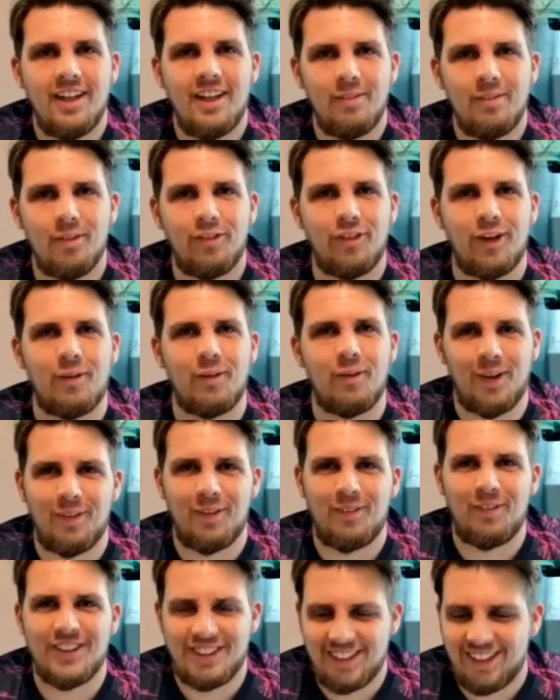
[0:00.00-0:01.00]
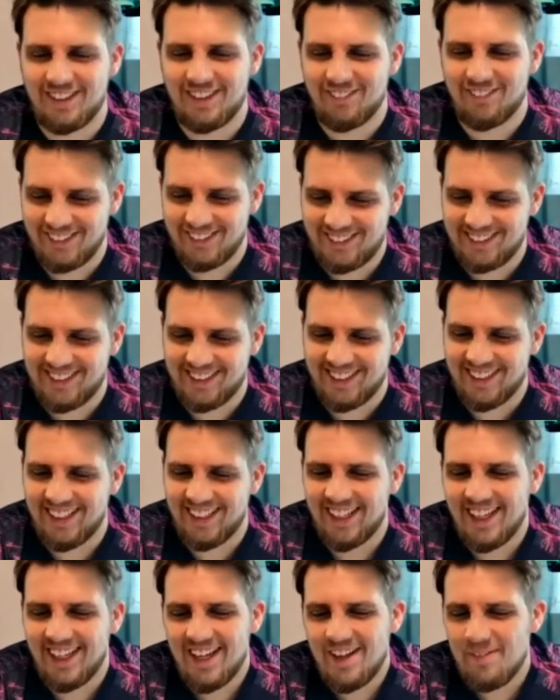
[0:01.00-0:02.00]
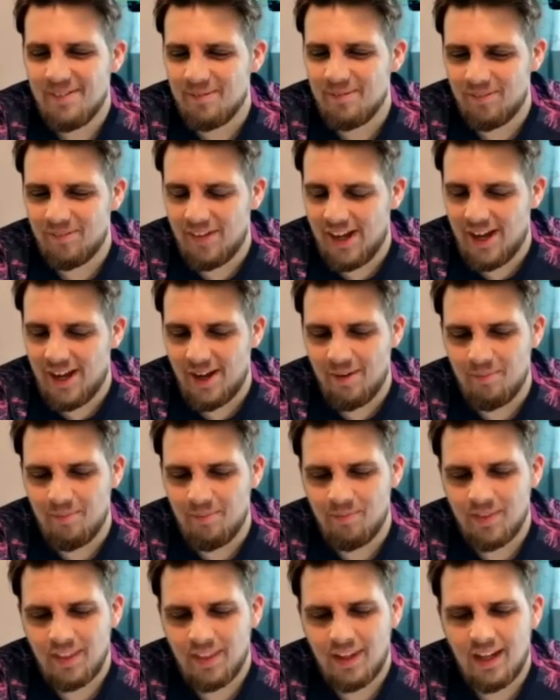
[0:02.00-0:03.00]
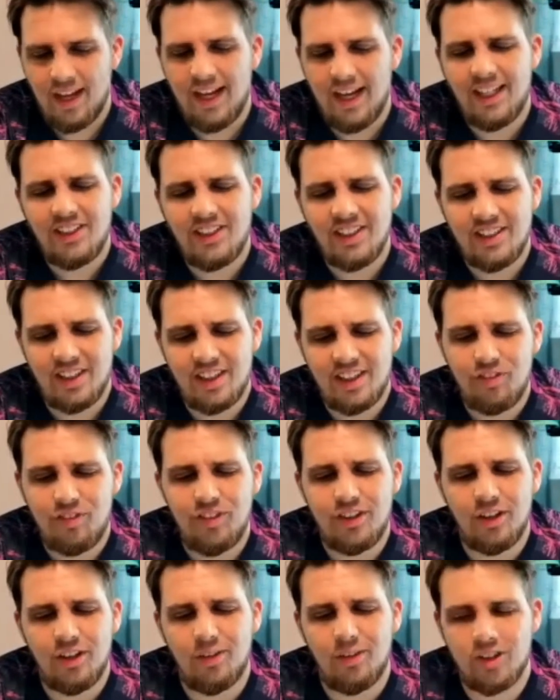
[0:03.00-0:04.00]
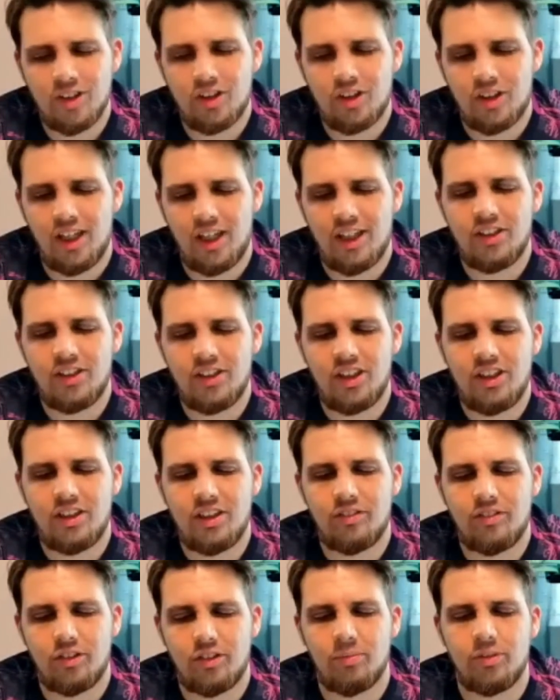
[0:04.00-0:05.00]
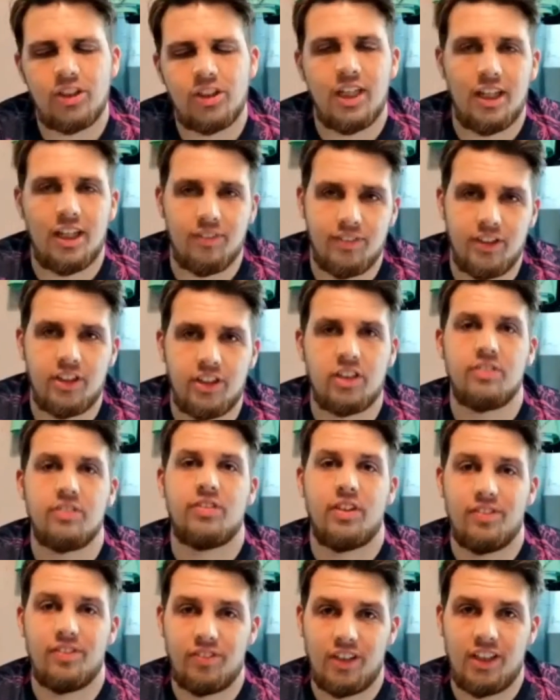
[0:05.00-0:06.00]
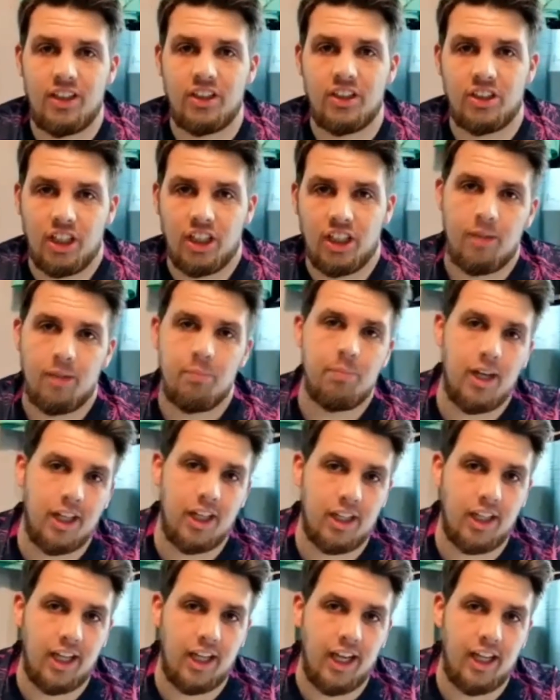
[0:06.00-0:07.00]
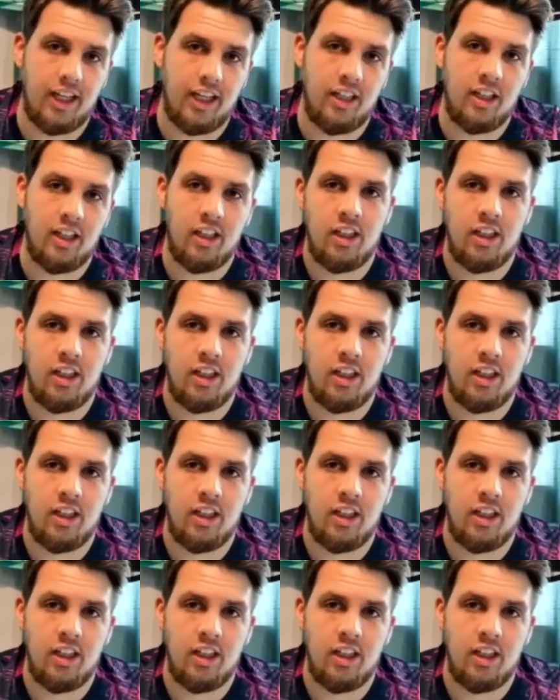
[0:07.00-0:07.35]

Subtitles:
before I started watching it. Is it difficult to transition from sevens to 15s and then back again?